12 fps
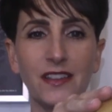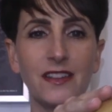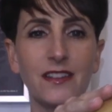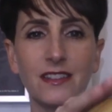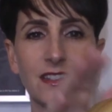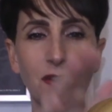There
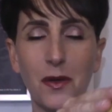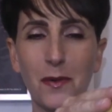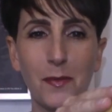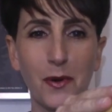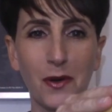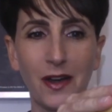is no
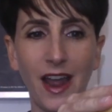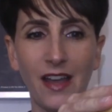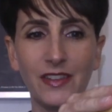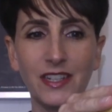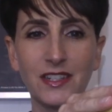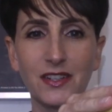more
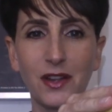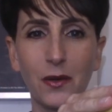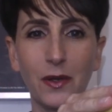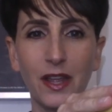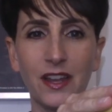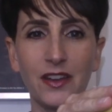having to go
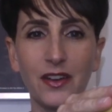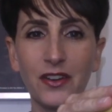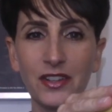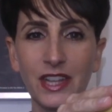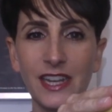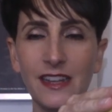in
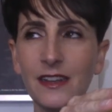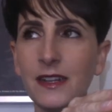early.